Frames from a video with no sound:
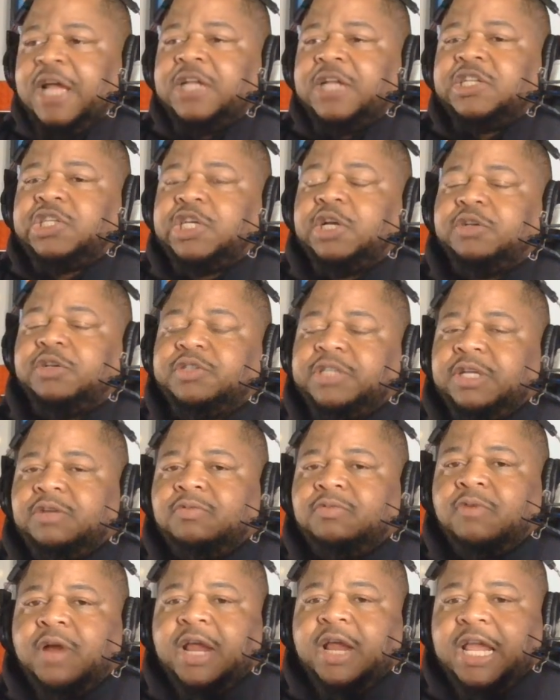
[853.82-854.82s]
Chelsea
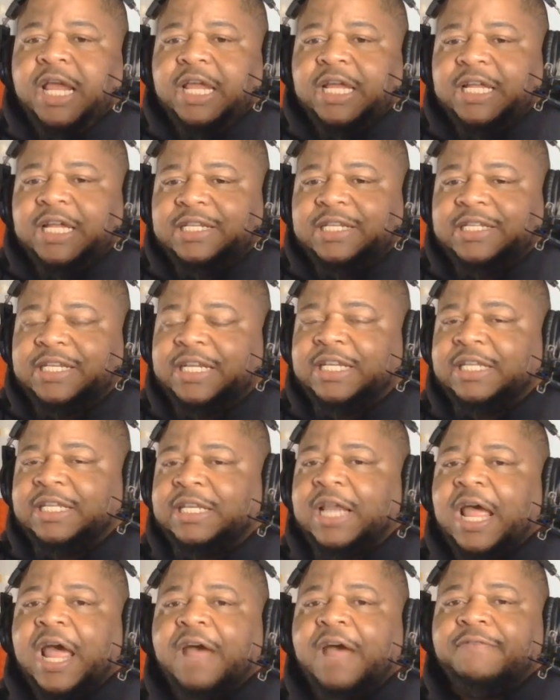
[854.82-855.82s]
Gray
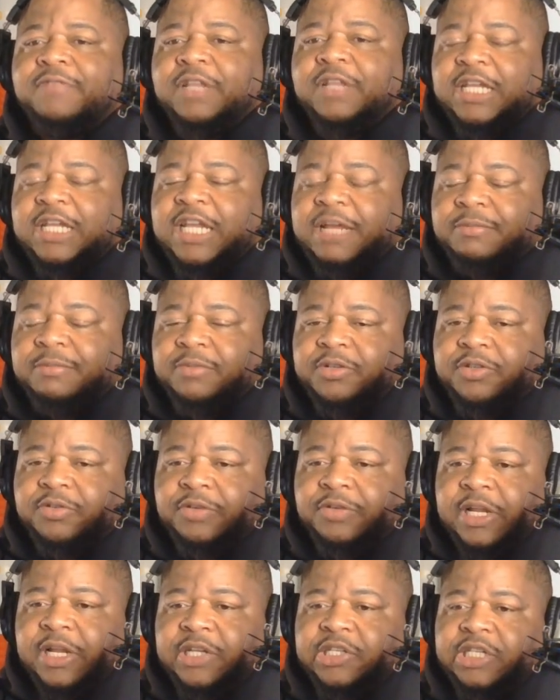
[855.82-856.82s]
didn't have the
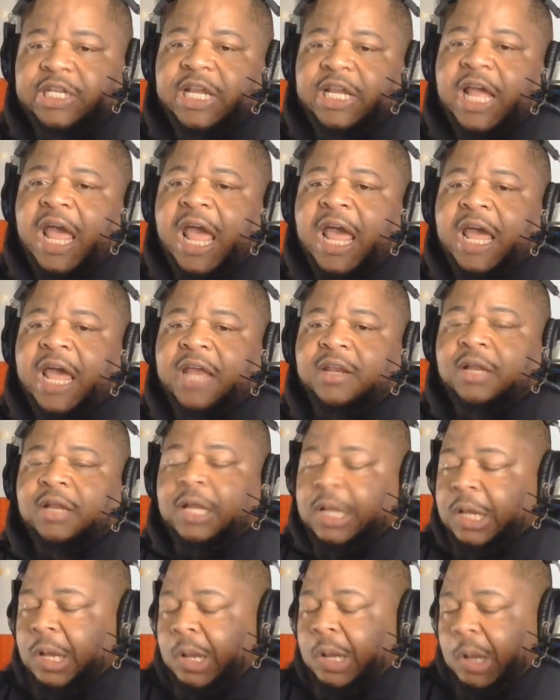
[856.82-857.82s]
chemistry that she had
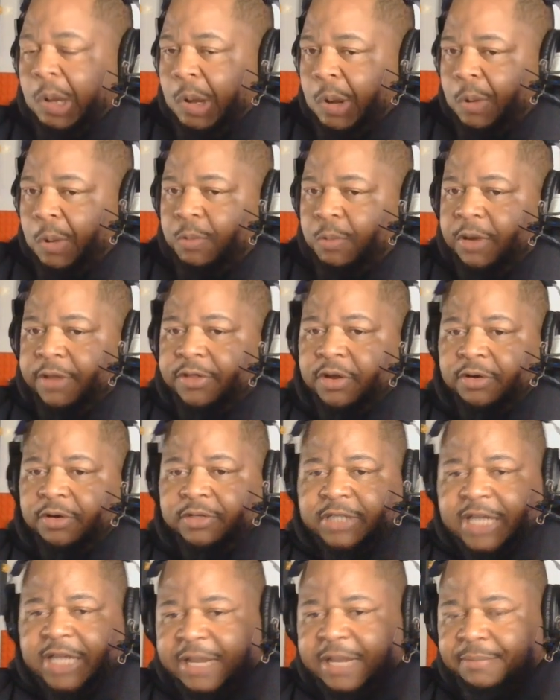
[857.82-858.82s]
with her
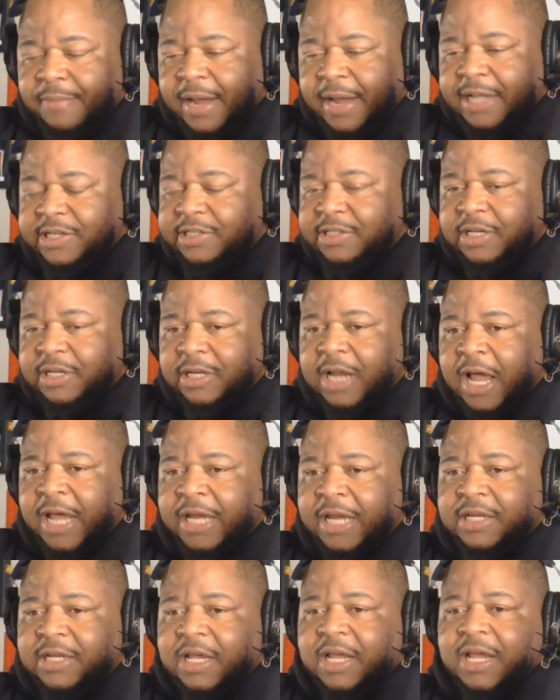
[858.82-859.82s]
teammates
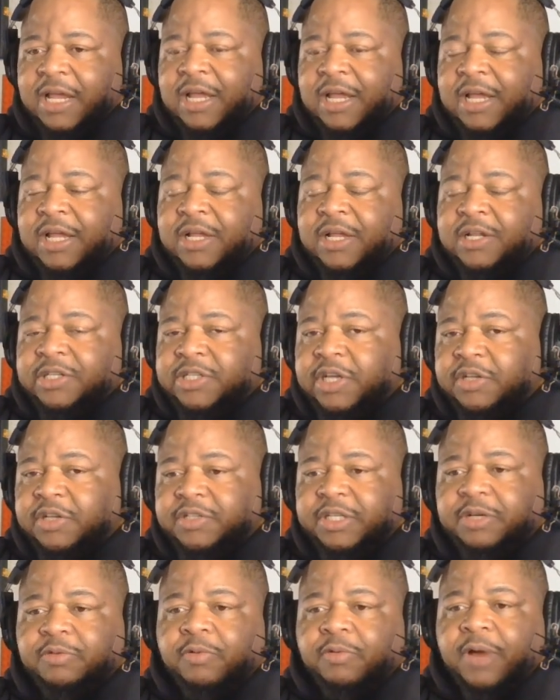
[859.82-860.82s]
tonight.
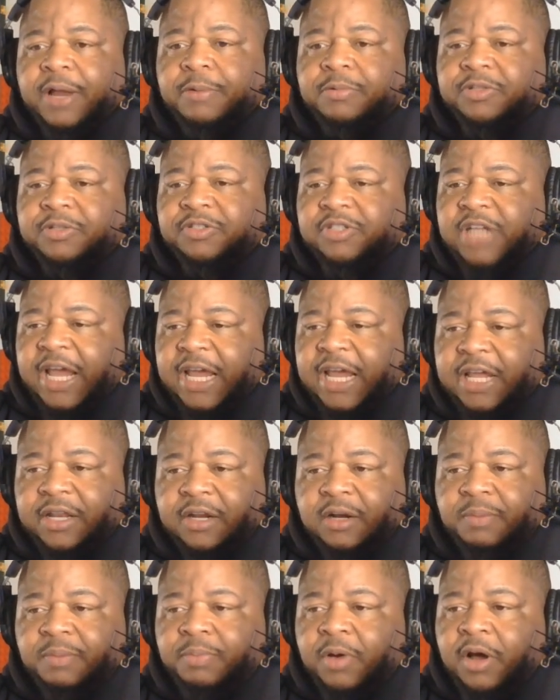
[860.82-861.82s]
Chelsea Gray was taking
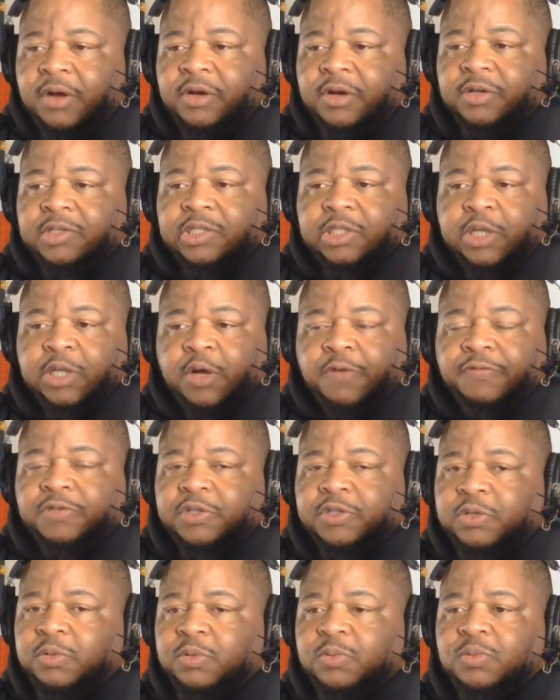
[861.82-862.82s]
it upon herself
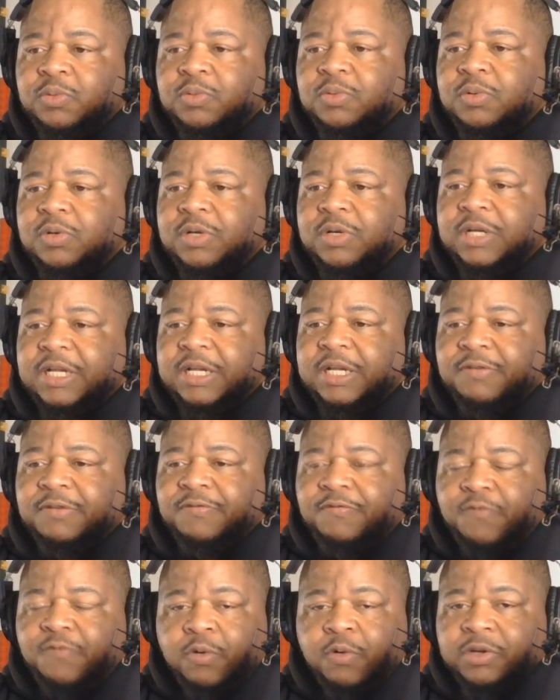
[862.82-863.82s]
to
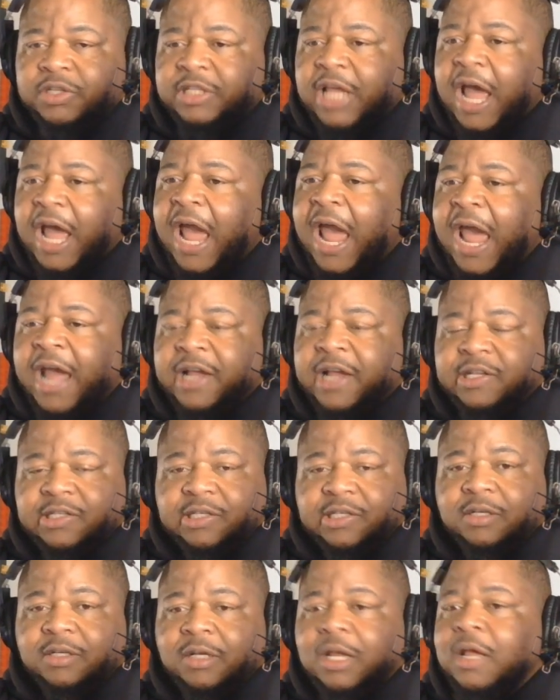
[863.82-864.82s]
force the
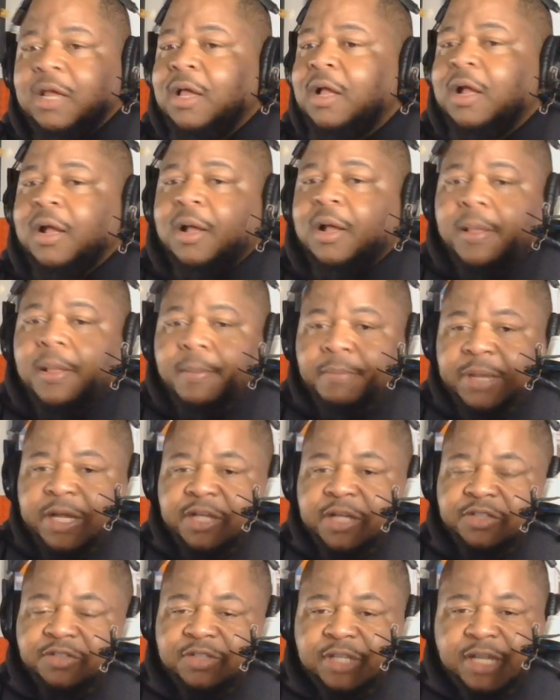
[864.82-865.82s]
action
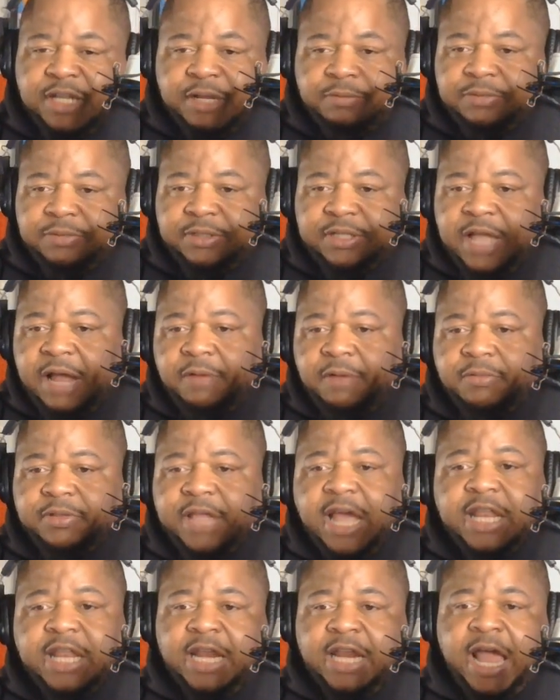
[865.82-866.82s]
because they
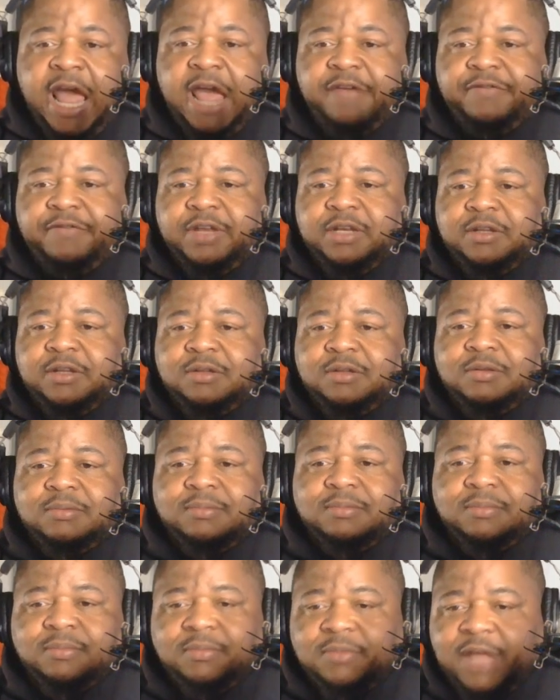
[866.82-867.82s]
didn't have it.
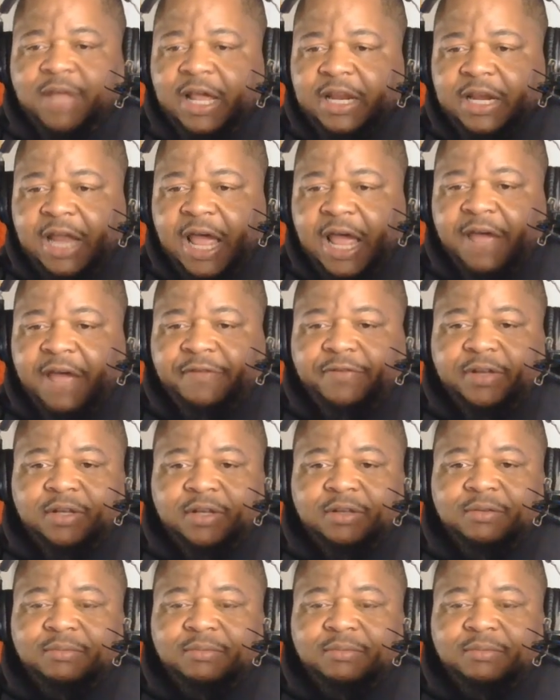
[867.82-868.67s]
They didn't have it.